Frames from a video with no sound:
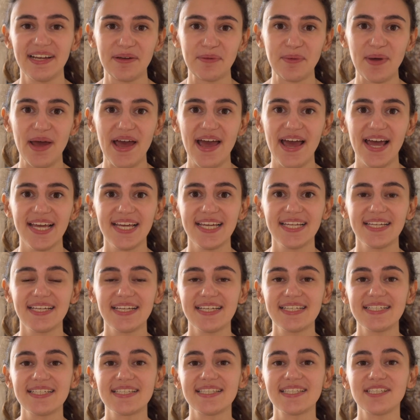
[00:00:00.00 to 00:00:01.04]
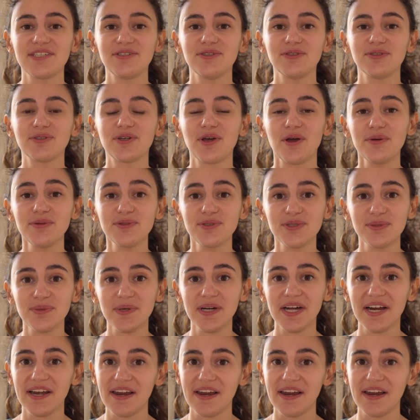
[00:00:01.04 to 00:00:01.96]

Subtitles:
where it is you go to a